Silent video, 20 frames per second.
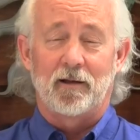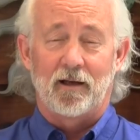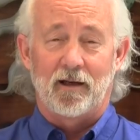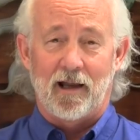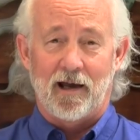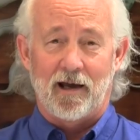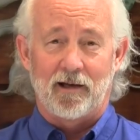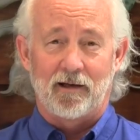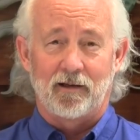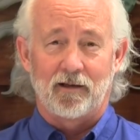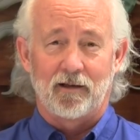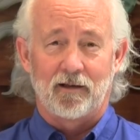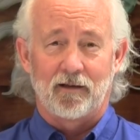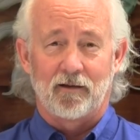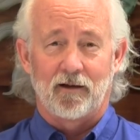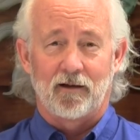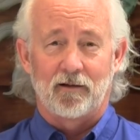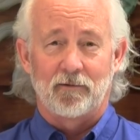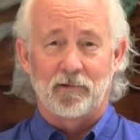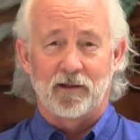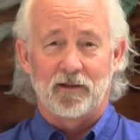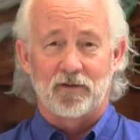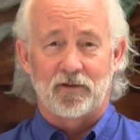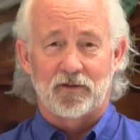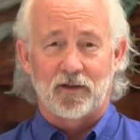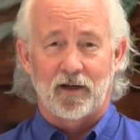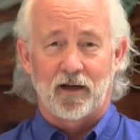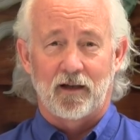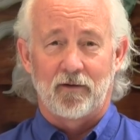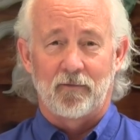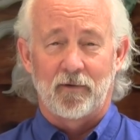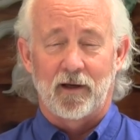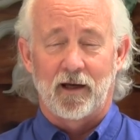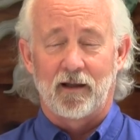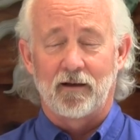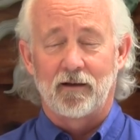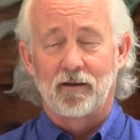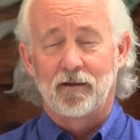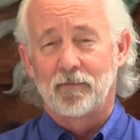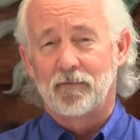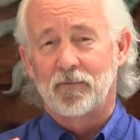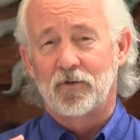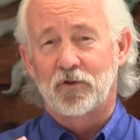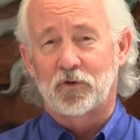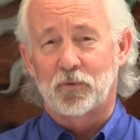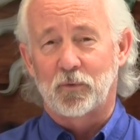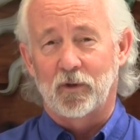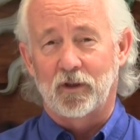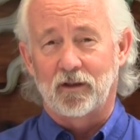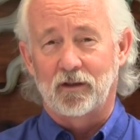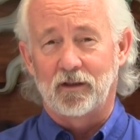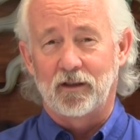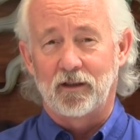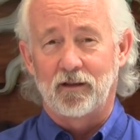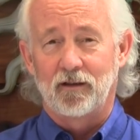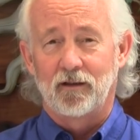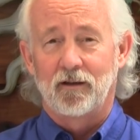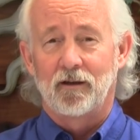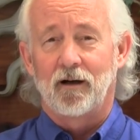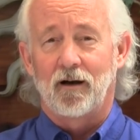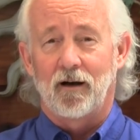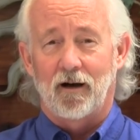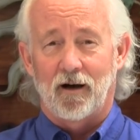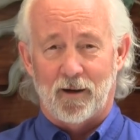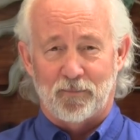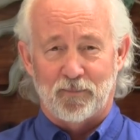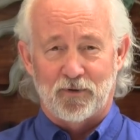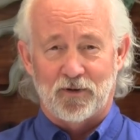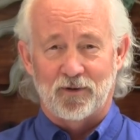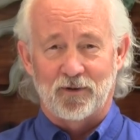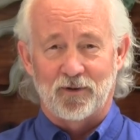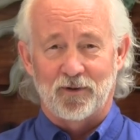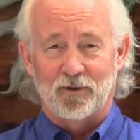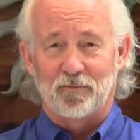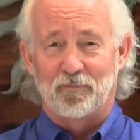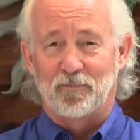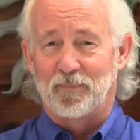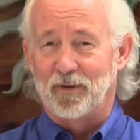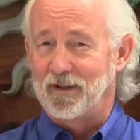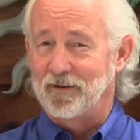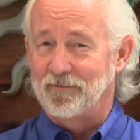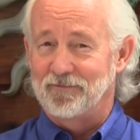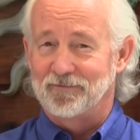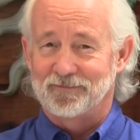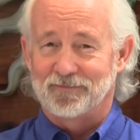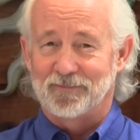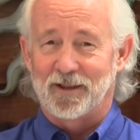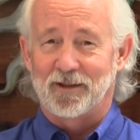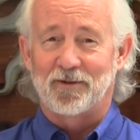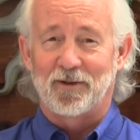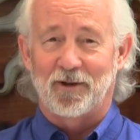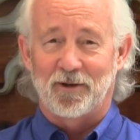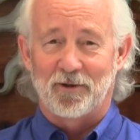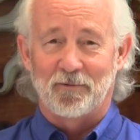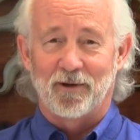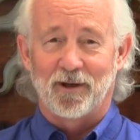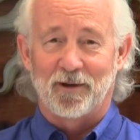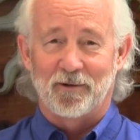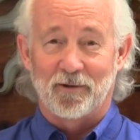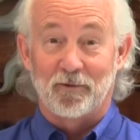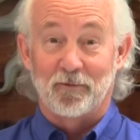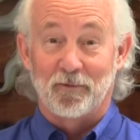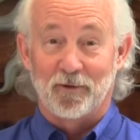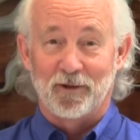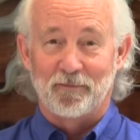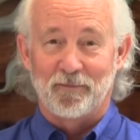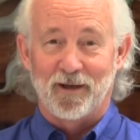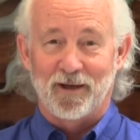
and adding it on the inside of that strictly optional but I tell you what it really